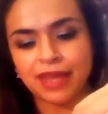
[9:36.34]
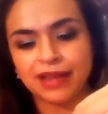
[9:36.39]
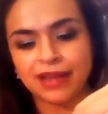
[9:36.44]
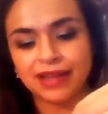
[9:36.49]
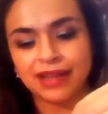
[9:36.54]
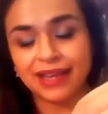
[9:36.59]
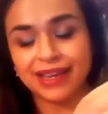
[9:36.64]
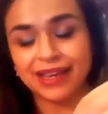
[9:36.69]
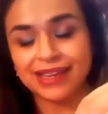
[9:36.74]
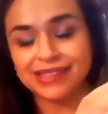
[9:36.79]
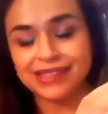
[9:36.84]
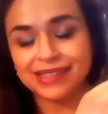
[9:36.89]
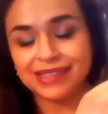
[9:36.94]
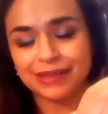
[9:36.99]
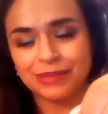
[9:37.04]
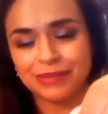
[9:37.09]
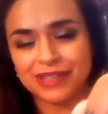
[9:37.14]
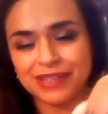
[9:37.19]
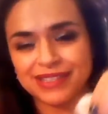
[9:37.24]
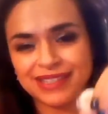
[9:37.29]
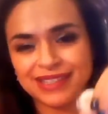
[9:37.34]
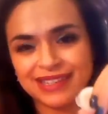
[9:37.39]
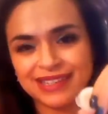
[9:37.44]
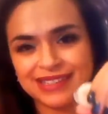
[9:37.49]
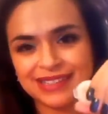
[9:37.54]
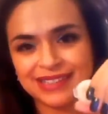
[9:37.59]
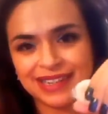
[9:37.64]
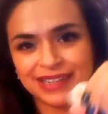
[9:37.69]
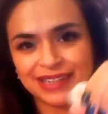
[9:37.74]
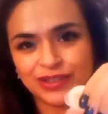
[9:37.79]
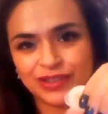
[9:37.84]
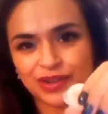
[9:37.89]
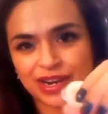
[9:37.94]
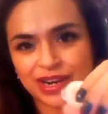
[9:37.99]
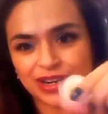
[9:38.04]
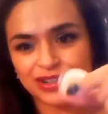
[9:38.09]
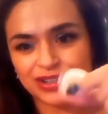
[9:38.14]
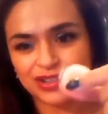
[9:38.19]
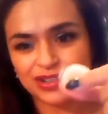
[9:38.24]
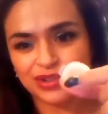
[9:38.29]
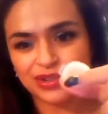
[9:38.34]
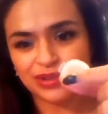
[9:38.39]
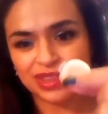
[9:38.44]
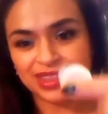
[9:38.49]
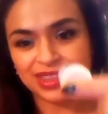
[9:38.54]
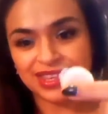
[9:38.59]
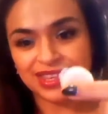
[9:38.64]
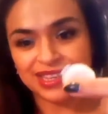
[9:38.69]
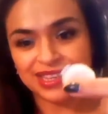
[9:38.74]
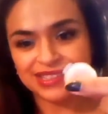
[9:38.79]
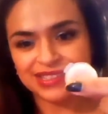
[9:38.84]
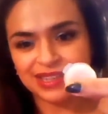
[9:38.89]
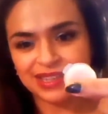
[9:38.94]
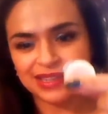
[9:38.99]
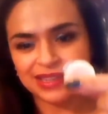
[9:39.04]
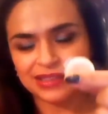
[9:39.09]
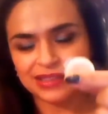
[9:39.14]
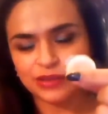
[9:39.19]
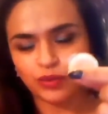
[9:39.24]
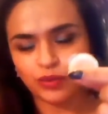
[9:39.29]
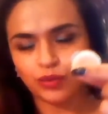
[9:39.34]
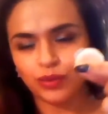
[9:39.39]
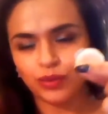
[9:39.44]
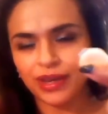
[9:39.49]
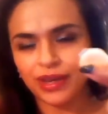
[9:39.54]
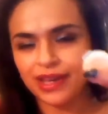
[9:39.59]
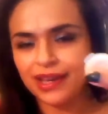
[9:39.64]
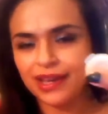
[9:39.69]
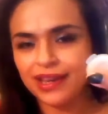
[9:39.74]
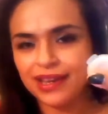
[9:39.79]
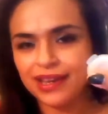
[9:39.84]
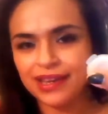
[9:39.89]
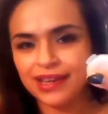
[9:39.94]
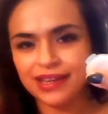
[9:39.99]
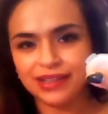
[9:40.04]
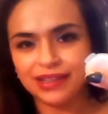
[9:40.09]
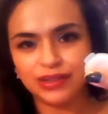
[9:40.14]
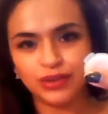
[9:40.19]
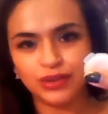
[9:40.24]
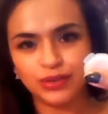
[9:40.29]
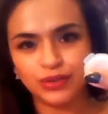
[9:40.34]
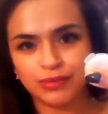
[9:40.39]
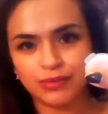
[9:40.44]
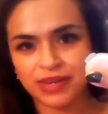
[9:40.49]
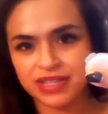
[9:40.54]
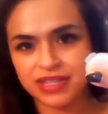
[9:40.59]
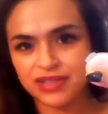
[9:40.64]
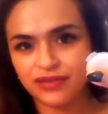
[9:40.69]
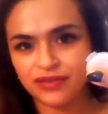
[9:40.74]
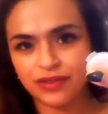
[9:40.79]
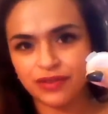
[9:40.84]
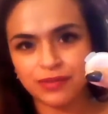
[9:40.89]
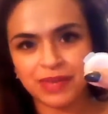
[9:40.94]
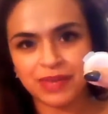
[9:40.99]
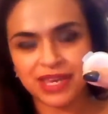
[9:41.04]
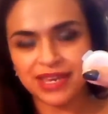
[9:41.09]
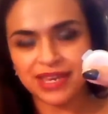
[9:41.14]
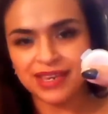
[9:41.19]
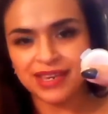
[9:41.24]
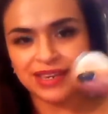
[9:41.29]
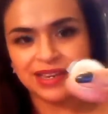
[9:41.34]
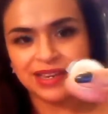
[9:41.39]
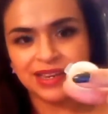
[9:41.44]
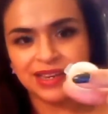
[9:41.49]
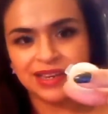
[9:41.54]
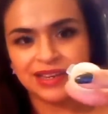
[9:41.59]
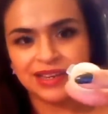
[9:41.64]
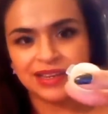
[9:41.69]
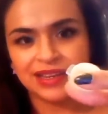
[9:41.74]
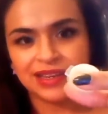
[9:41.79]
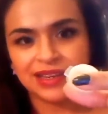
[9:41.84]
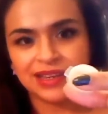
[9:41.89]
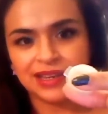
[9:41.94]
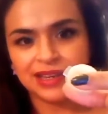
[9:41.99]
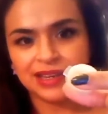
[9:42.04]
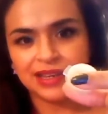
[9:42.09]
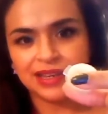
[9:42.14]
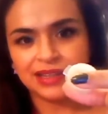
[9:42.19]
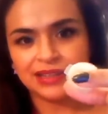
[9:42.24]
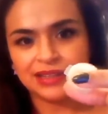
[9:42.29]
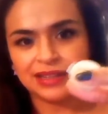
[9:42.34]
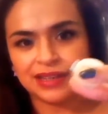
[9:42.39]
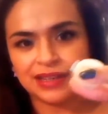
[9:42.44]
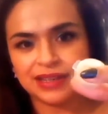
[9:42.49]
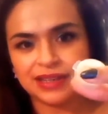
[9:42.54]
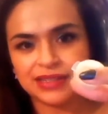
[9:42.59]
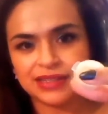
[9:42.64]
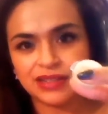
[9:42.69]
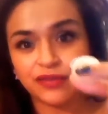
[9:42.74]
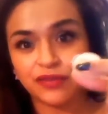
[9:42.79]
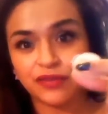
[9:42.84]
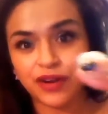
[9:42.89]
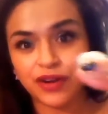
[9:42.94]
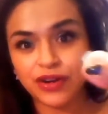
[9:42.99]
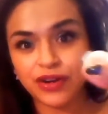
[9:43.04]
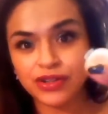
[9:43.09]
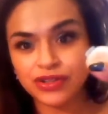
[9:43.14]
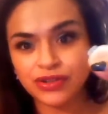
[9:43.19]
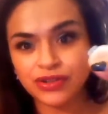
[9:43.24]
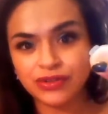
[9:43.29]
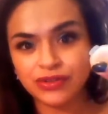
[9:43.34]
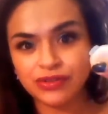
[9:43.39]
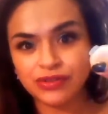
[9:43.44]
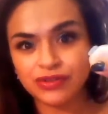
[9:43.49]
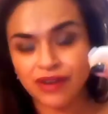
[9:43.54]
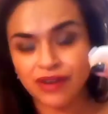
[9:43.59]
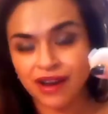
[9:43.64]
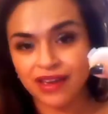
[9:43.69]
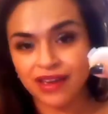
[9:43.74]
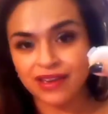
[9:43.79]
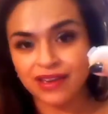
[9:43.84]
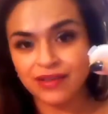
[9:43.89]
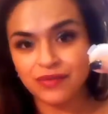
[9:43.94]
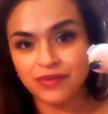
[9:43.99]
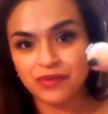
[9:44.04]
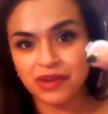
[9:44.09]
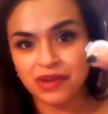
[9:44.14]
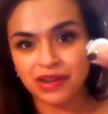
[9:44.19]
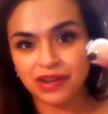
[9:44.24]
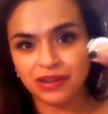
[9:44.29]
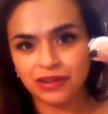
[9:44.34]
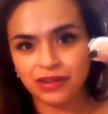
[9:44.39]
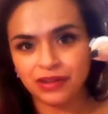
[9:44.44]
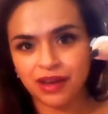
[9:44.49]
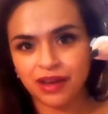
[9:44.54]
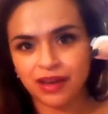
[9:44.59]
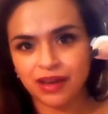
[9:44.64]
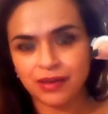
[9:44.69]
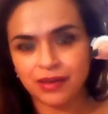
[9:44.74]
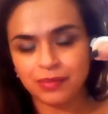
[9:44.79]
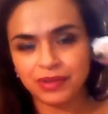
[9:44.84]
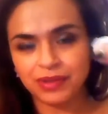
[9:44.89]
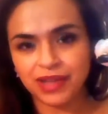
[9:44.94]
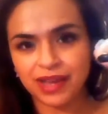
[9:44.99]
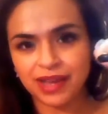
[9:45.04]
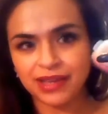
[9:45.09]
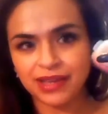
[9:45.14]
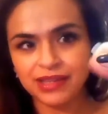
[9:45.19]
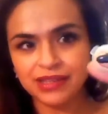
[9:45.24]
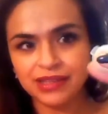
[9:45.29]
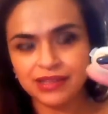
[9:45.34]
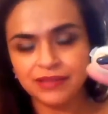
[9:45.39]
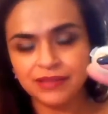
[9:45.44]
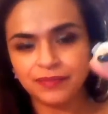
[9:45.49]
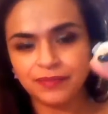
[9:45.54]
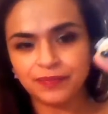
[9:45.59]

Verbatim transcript: like I said, my skin is getting drier. So this is way too much for me. It is far too drying when I apply it